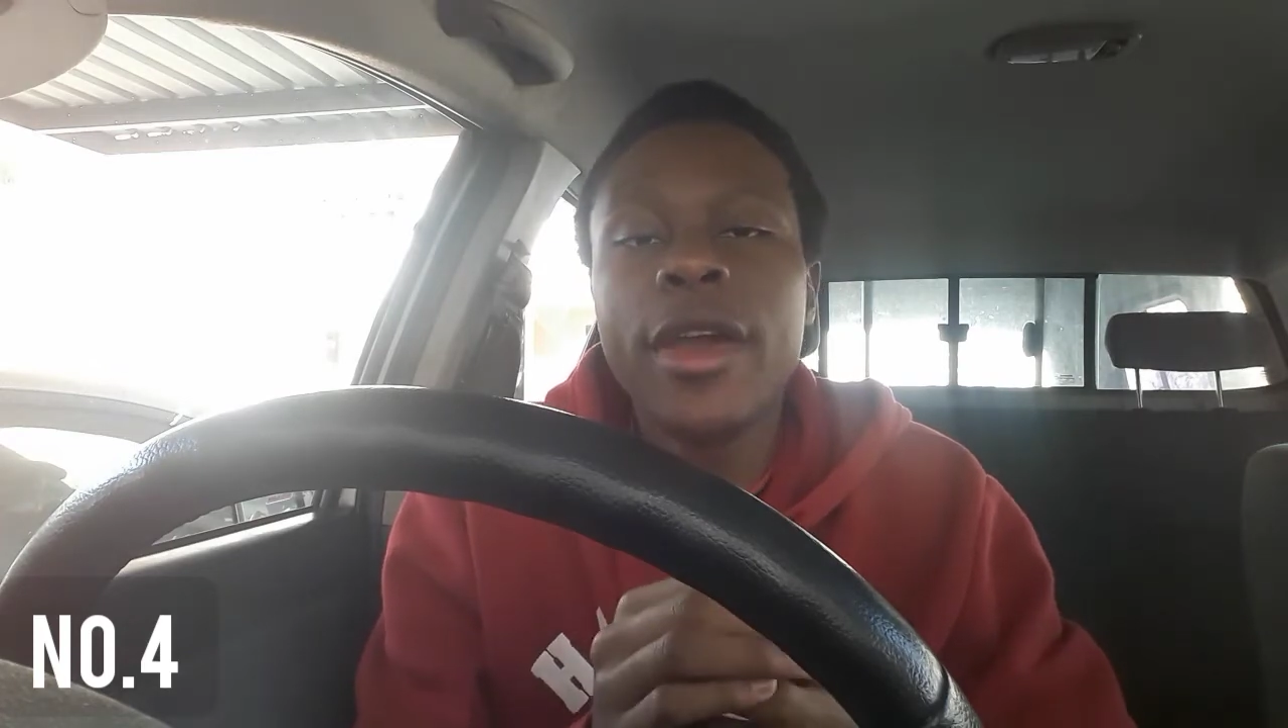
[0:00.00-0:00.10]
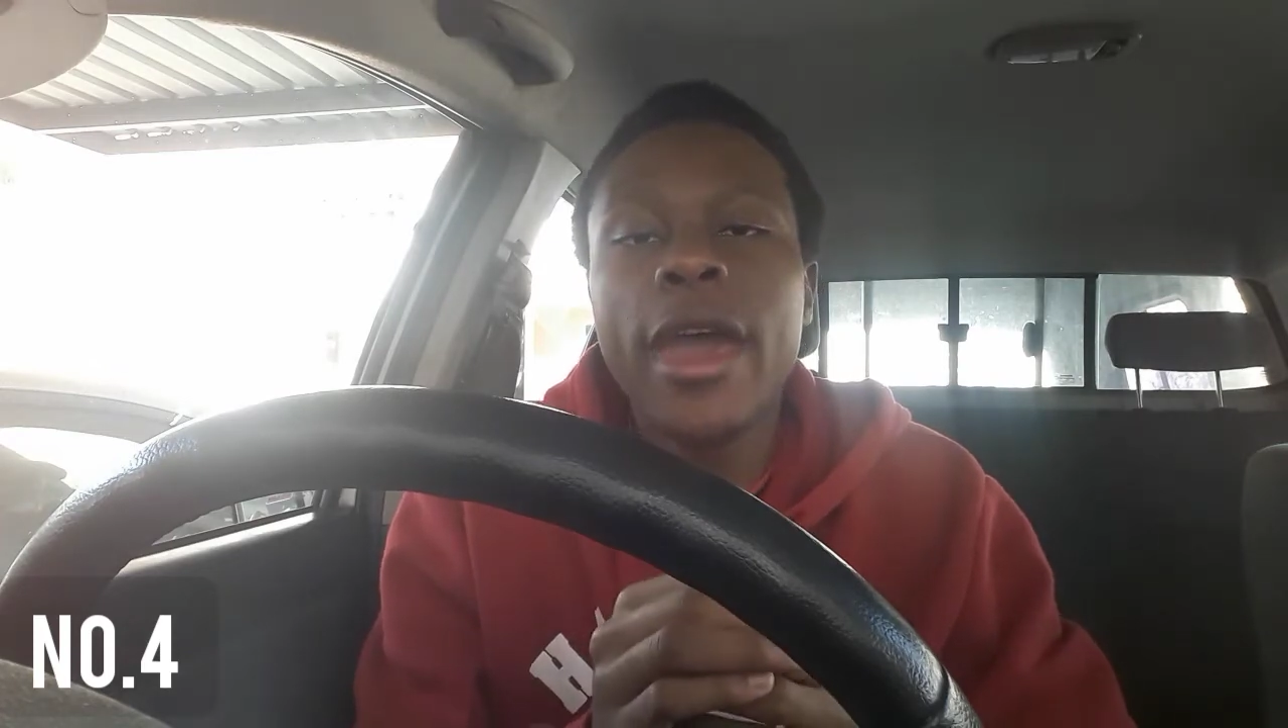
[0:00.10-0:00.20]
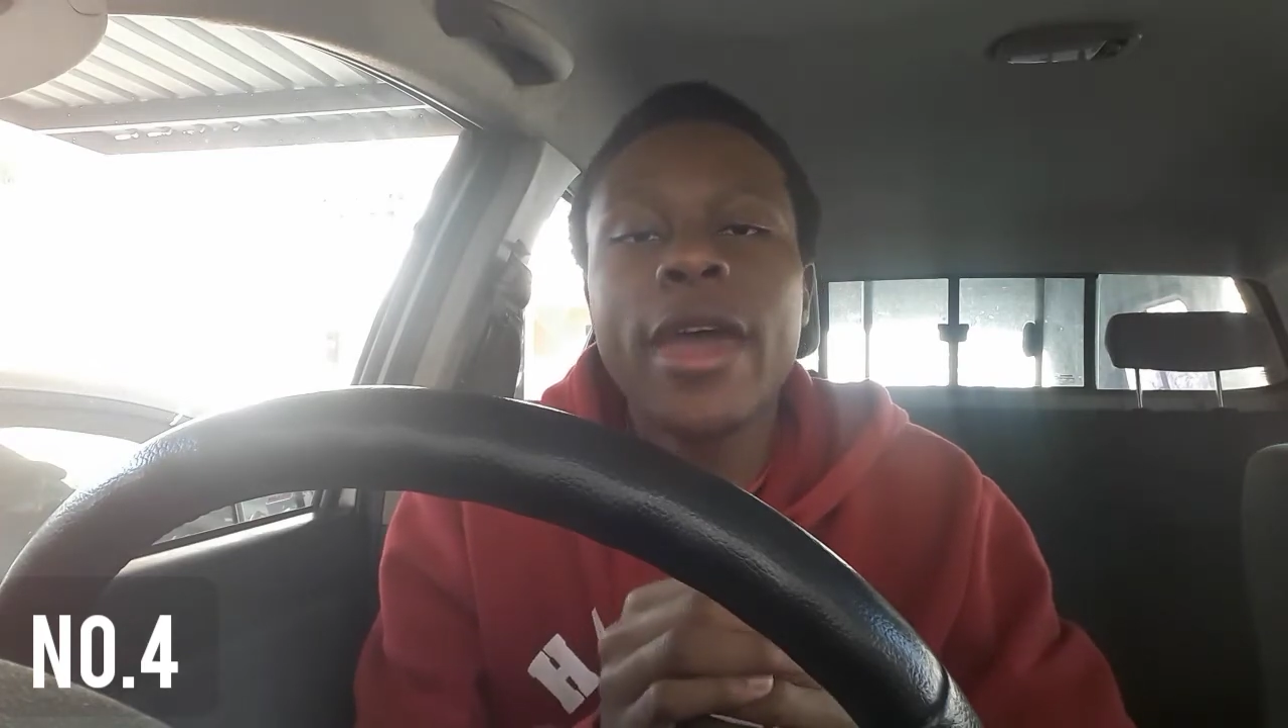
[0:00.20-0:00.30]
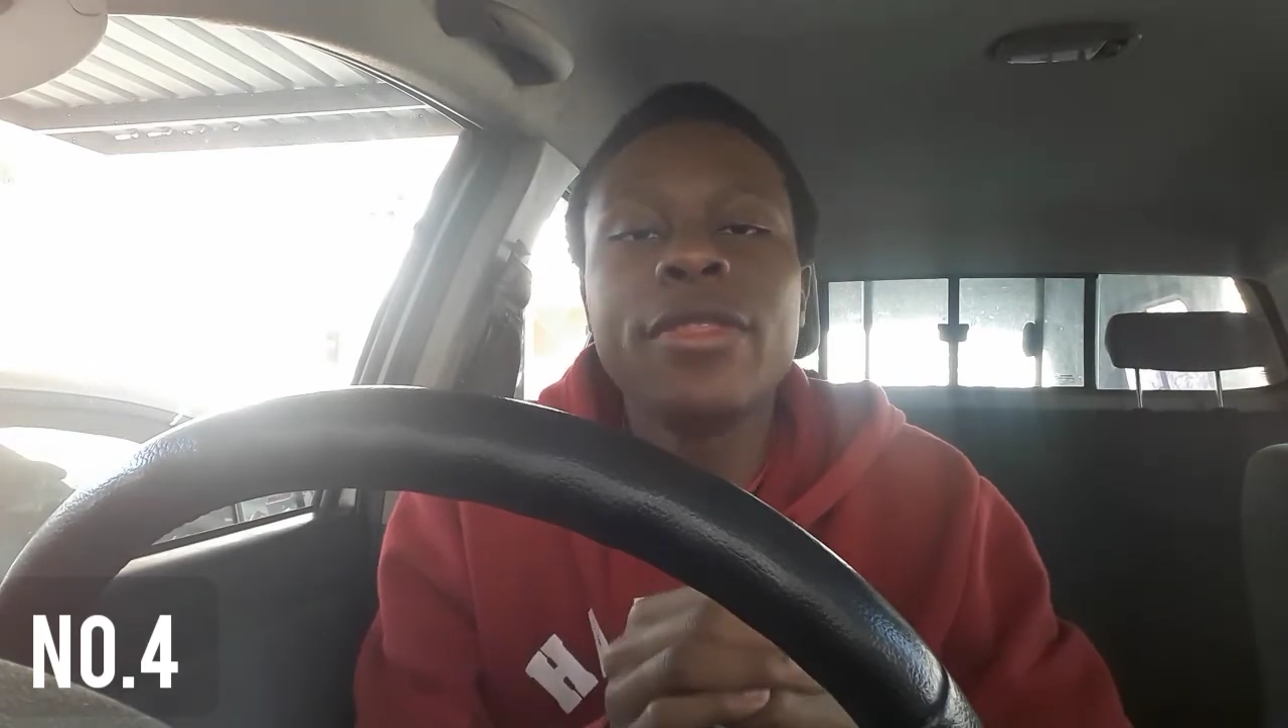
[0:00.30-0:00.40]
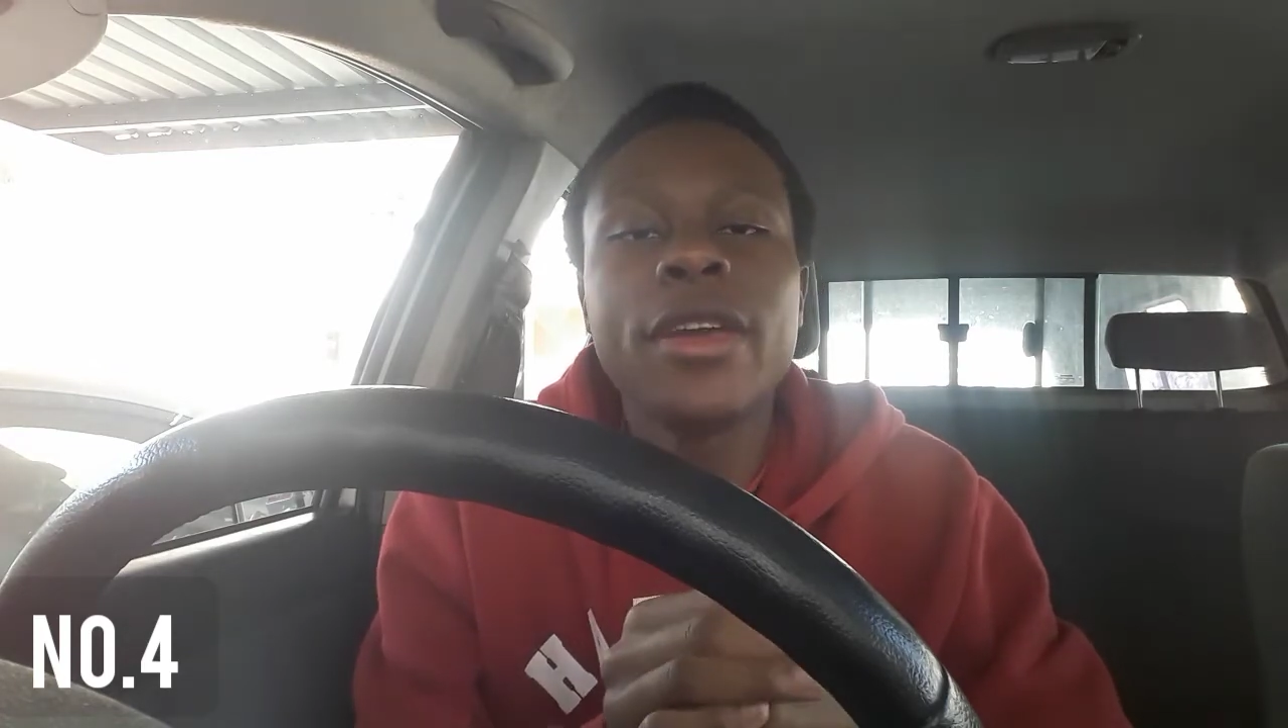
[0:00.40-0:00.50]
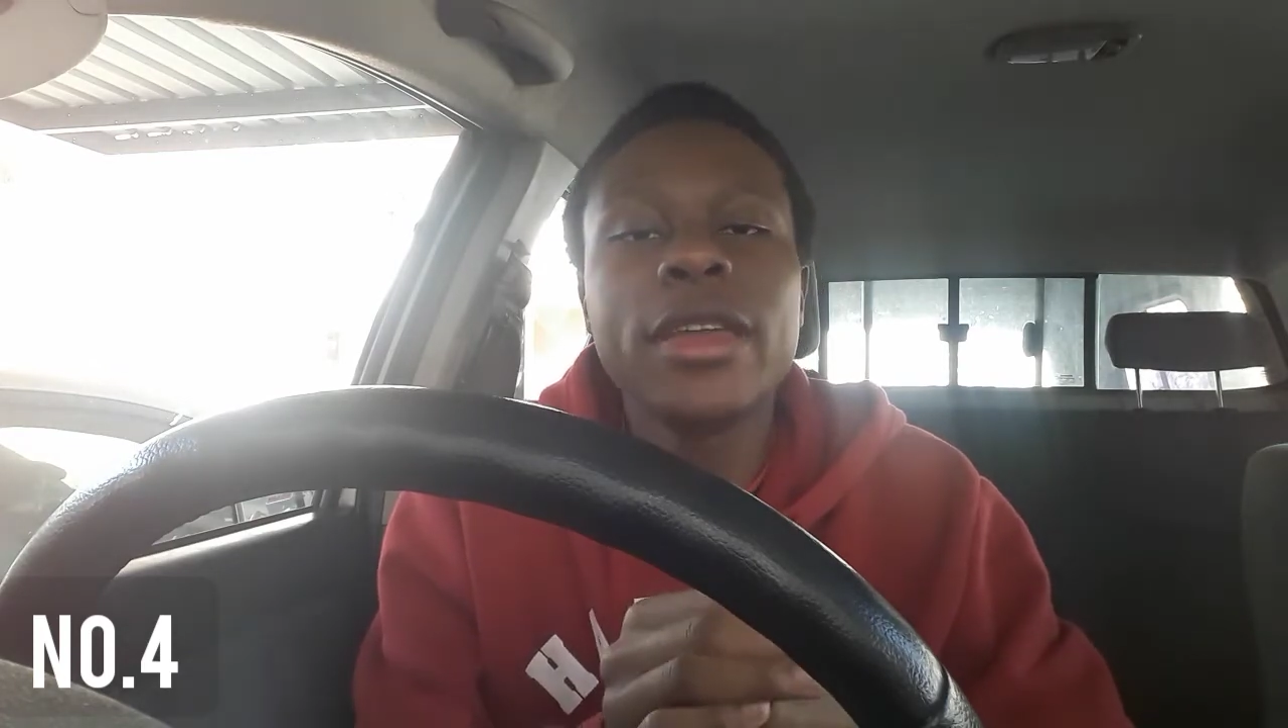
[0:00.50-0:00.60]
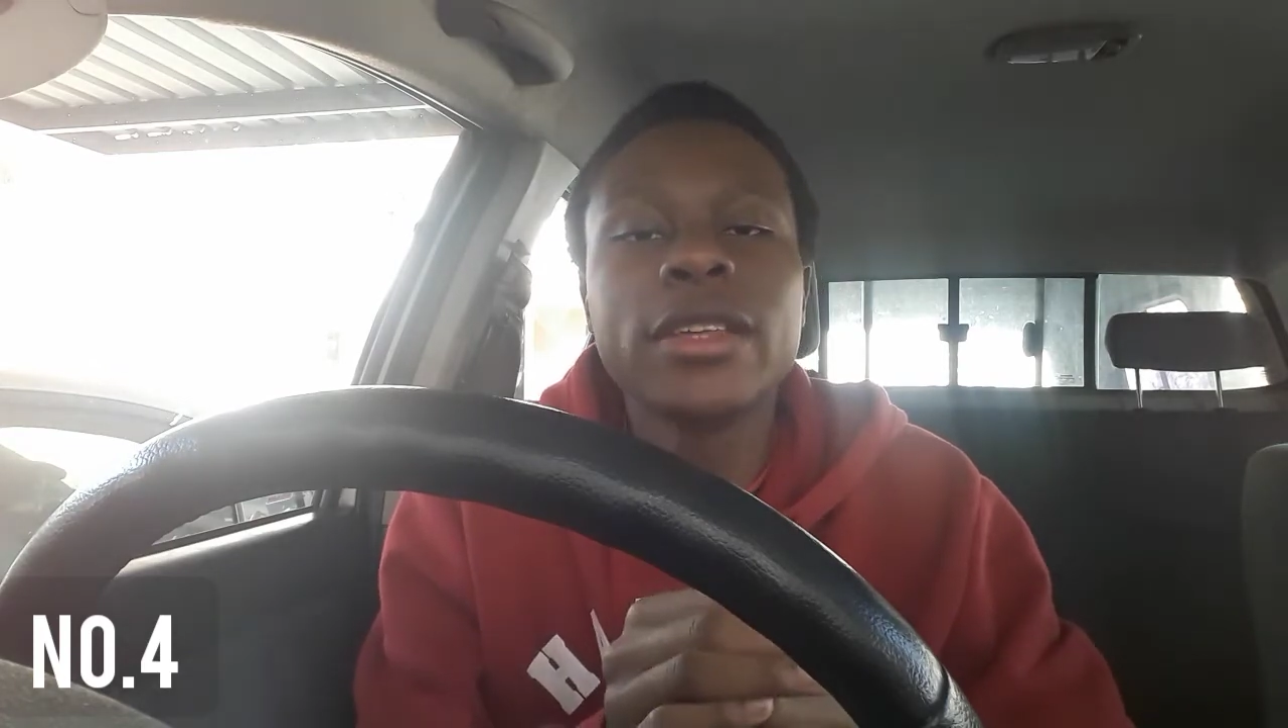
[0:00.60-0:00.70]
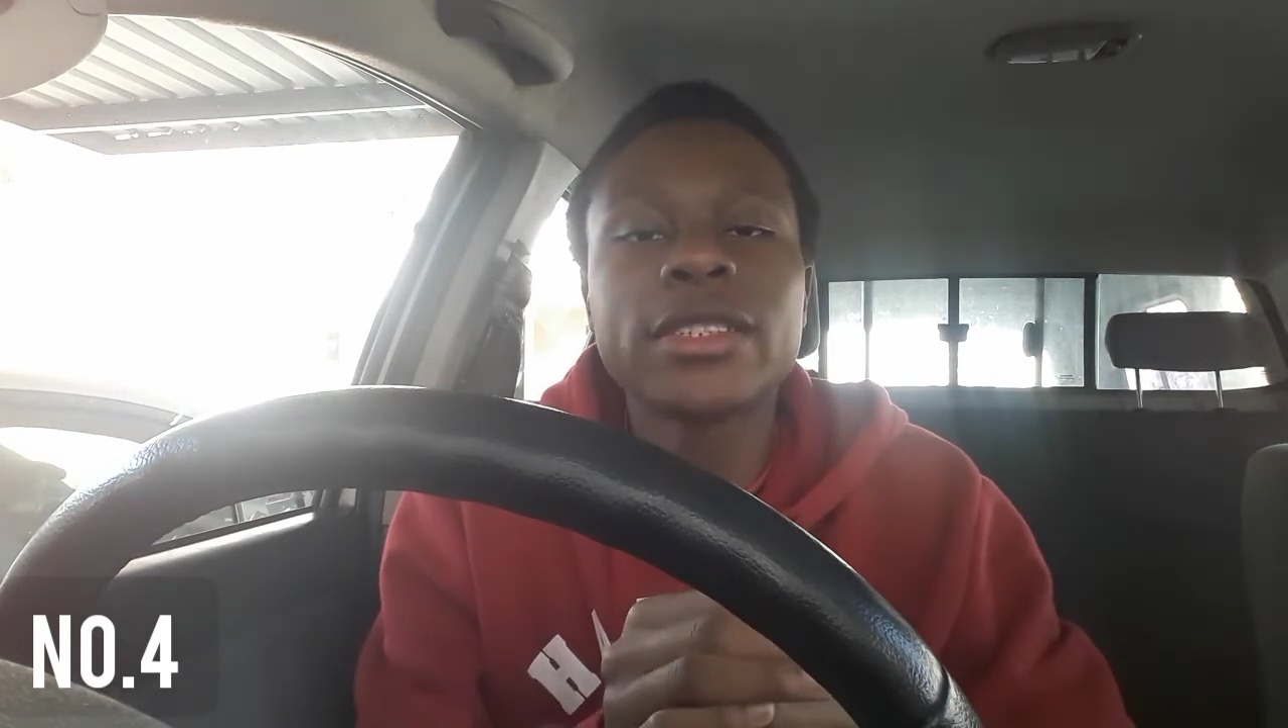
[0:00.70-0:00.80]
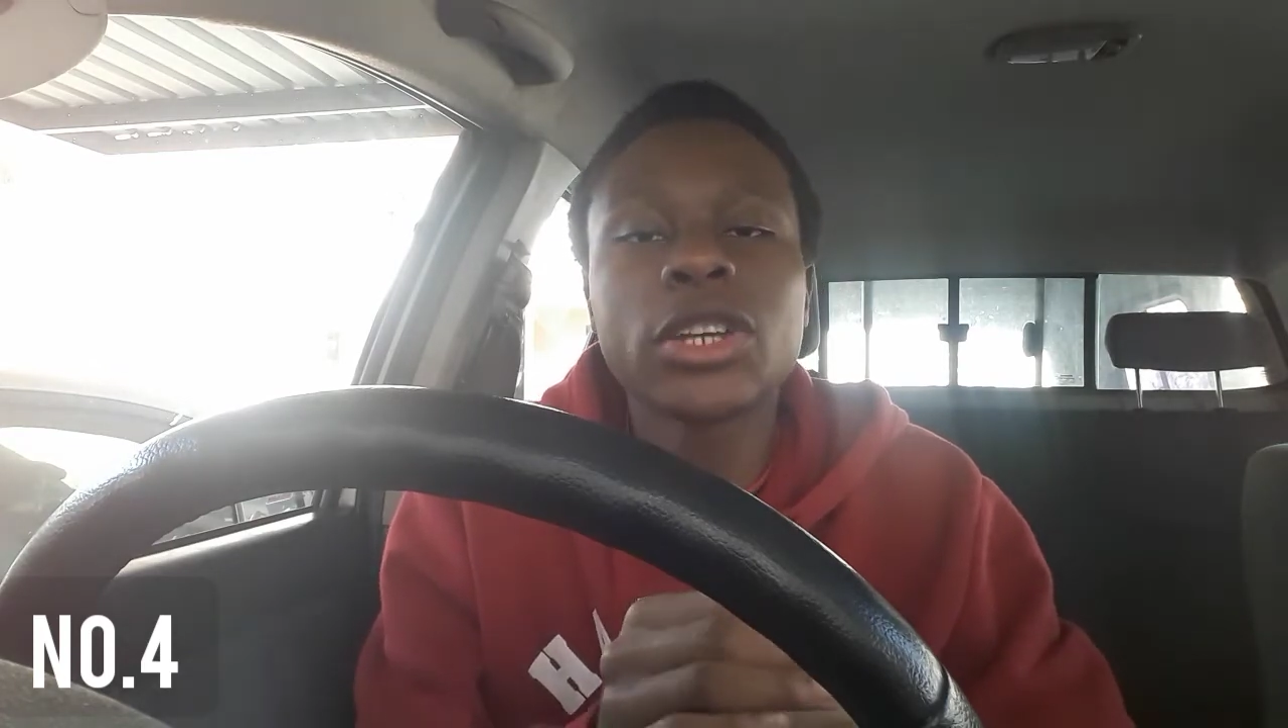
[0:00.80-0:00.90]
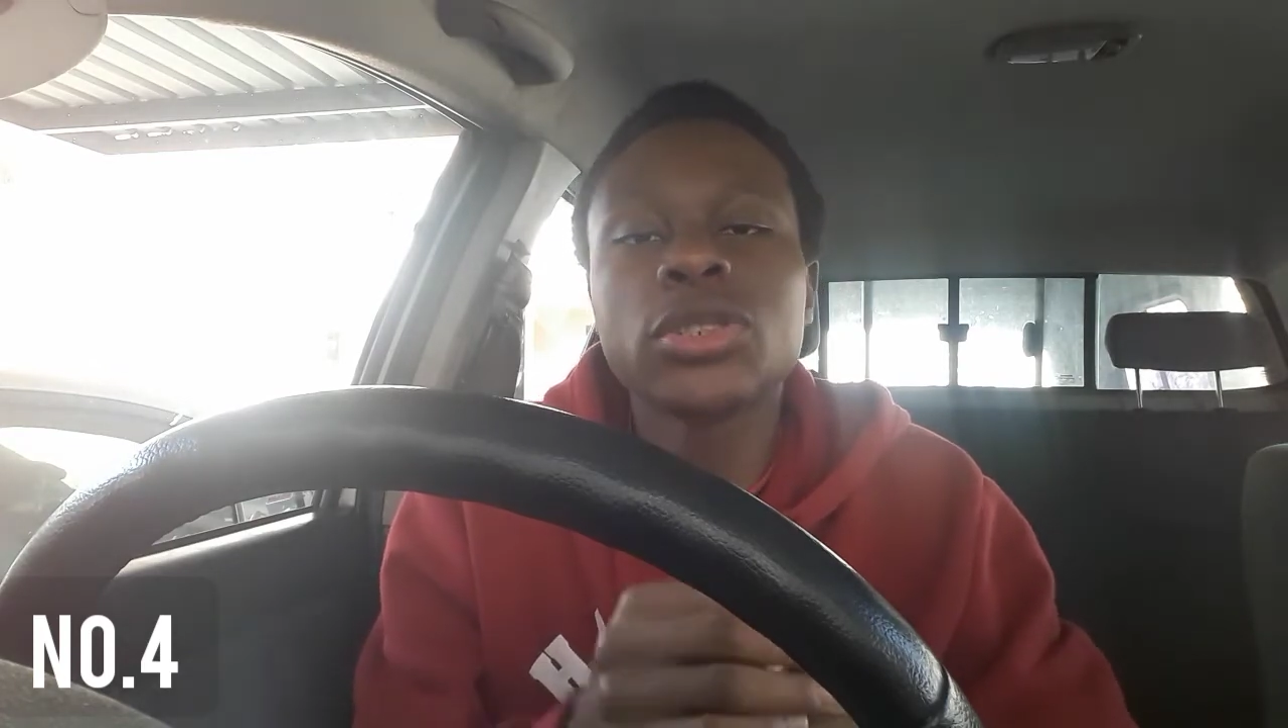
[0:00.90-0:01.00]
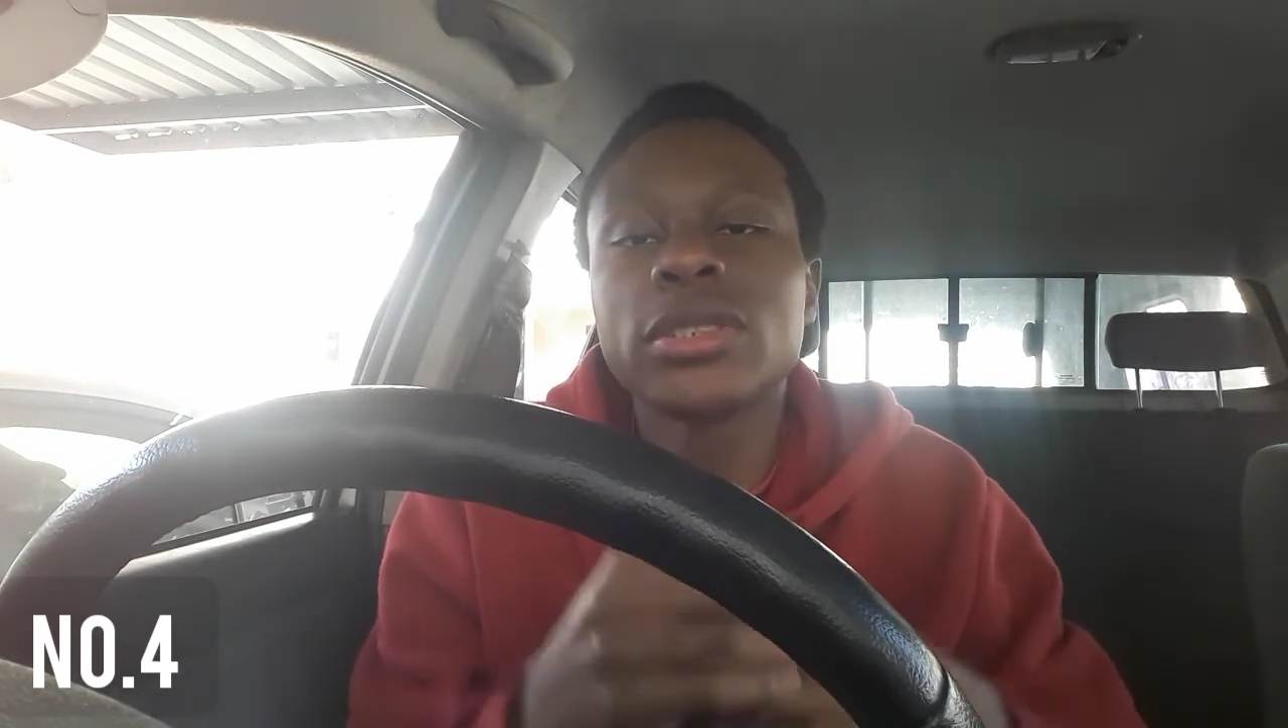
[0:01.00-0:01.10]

And then it's actually